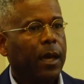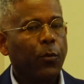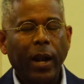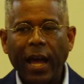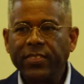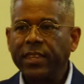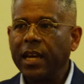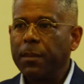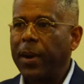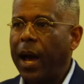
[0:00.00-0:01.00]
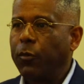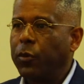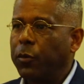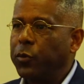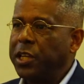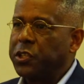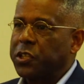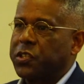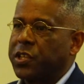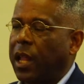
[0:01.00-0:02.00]
And when I think about what we
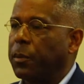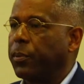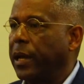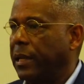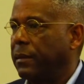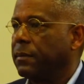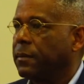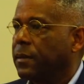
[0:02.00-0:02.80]
just celebrated,